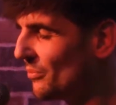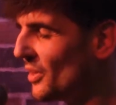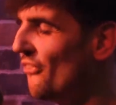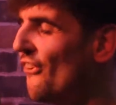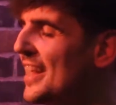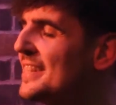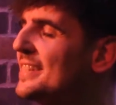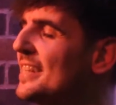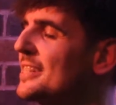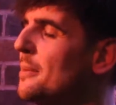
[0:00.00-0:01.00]
Friends
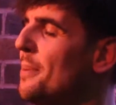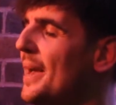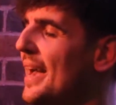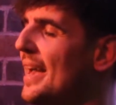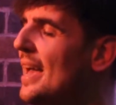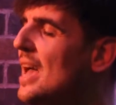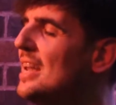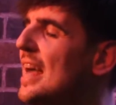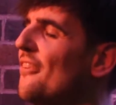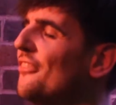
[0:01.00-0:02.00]
disappear,
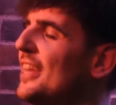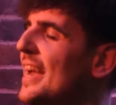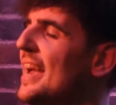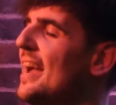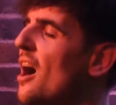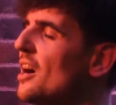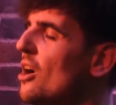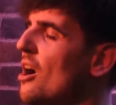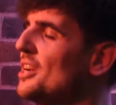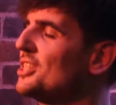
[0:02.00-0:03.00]
left here, I
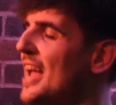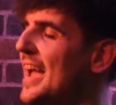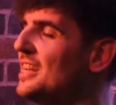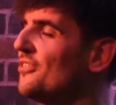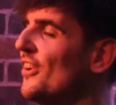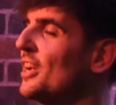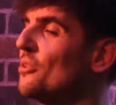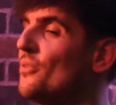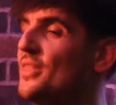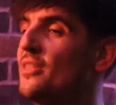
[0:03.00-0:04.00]
can't change,
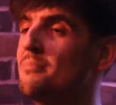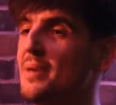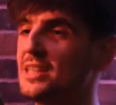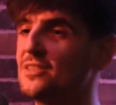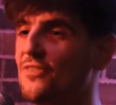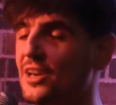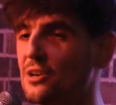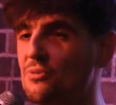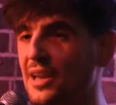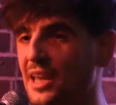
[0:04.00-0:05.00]
figure in the mist,
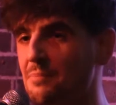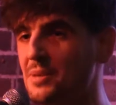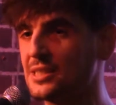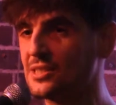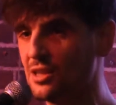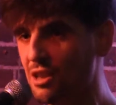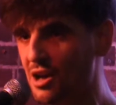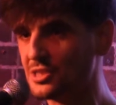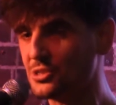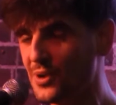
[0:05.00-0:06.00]
figuring he missed the
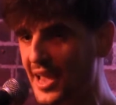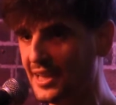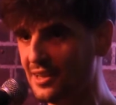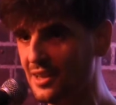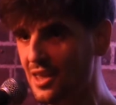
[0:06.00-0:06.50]
last train.